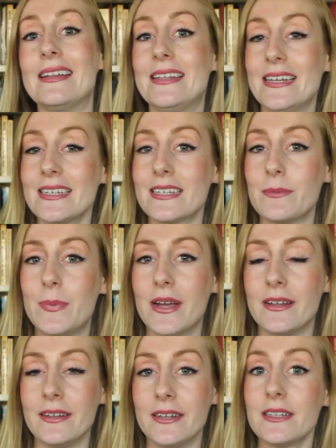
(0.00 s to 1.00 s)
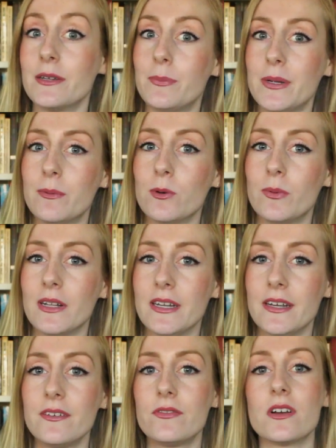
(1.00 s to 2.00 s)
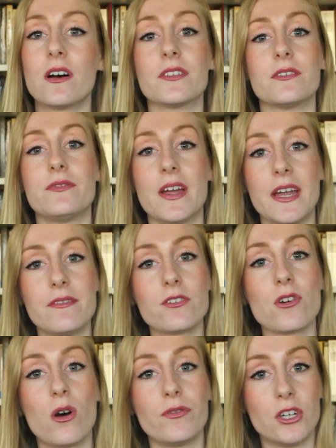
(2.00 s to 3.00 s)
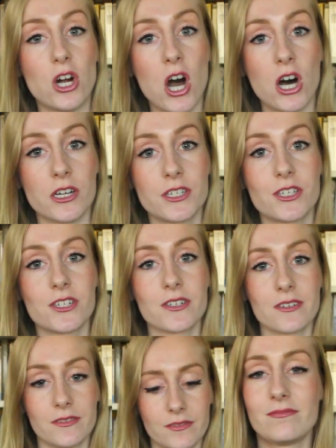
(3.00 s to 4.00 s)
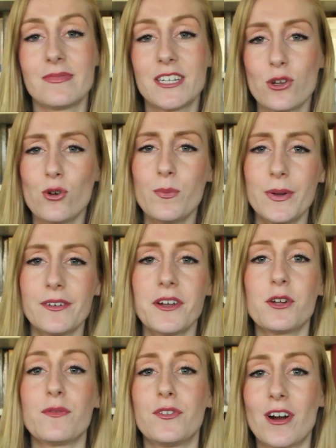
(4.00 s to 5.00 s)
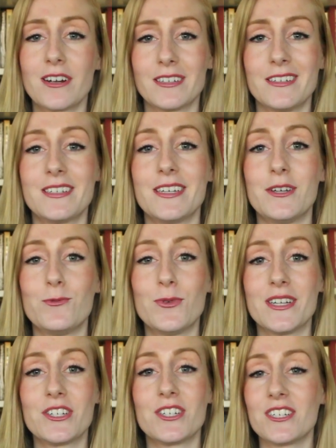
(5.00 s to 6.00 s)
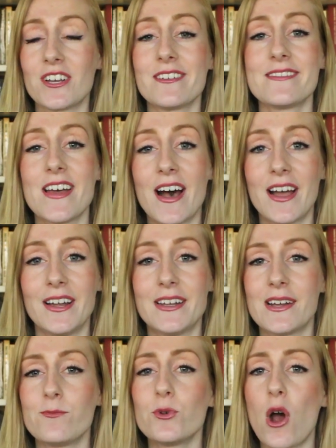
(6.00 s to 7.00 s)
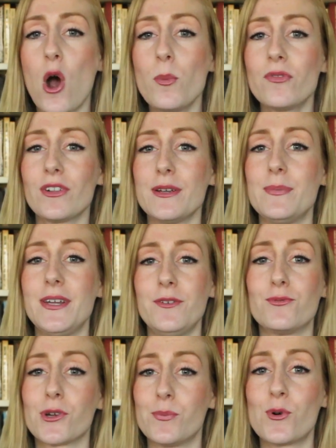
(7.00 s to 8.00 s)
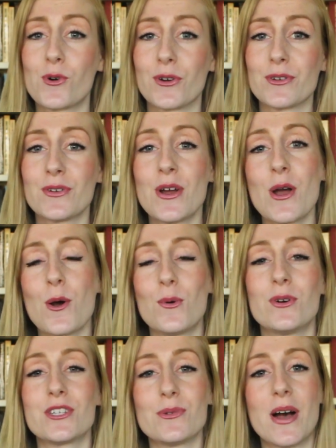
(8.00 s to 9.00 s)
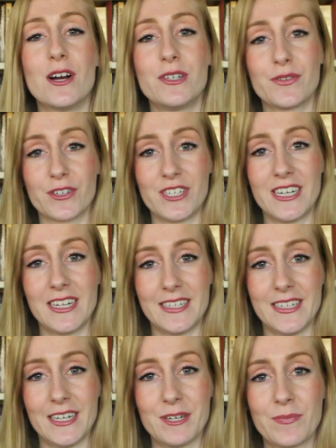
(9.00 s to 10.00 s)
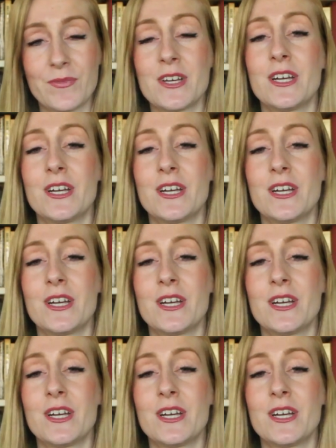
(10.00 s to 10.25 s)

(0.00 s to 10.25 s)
This depended, the people believed, on the favor of the gods. This whole period of darkness in which the sun died and would hopefully be reborn was about fertility.